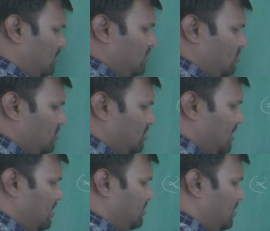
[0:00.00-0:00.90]
such
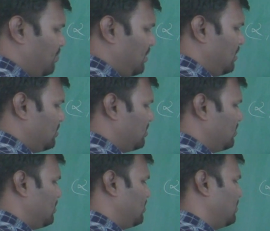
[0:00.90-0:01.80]
example is
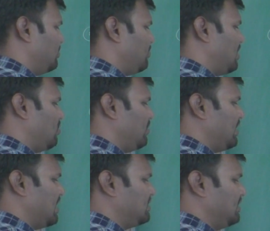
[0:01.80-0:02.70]
the
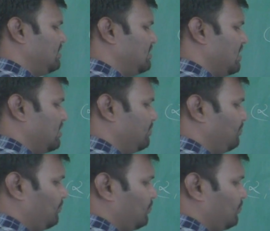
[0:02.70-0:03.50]
malonic acid is there.